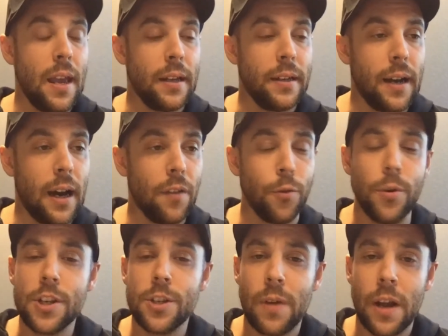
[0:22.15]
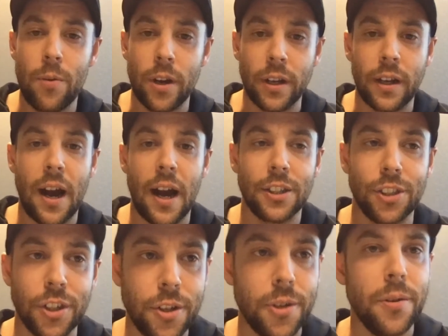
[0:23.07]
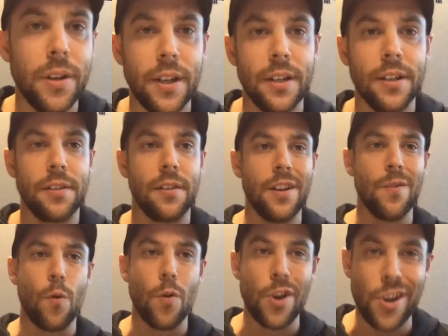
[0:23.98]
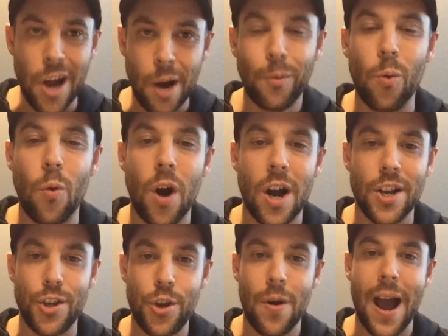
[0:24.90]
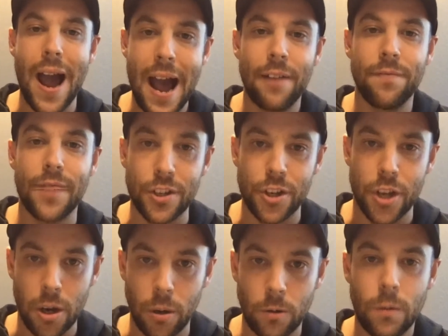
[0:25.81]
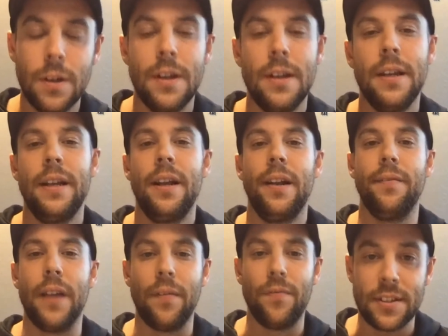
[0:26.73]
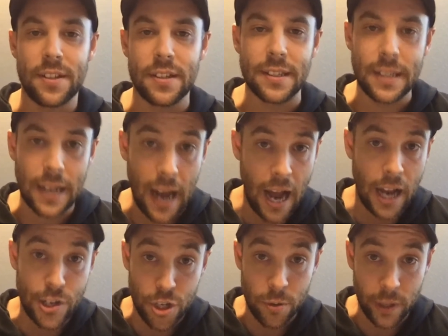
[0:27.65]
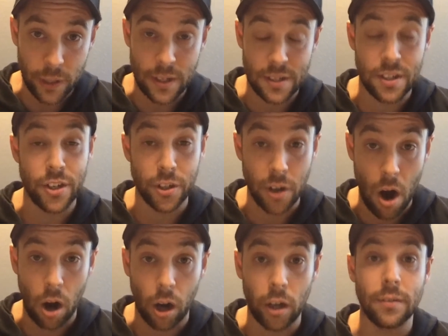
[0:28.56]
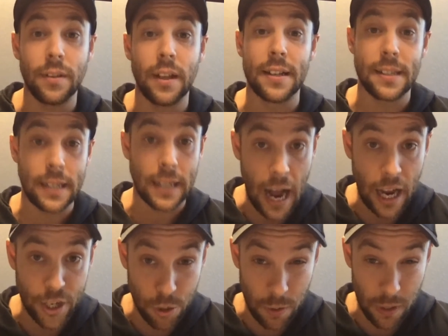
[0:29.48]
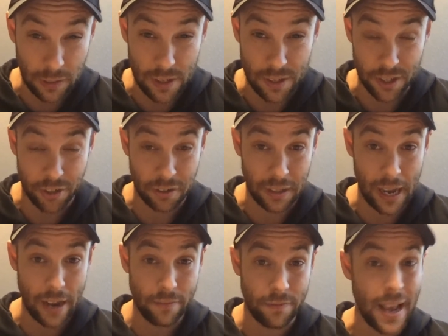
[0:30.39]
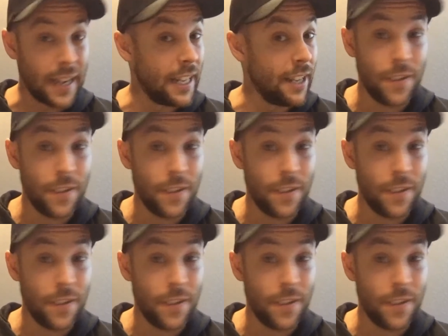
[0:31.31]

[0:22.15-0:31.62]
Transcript: And uh, the reason why I want to caution you is, number one, you have to know that this is God doing this in your heart, that it's God doing this in your life.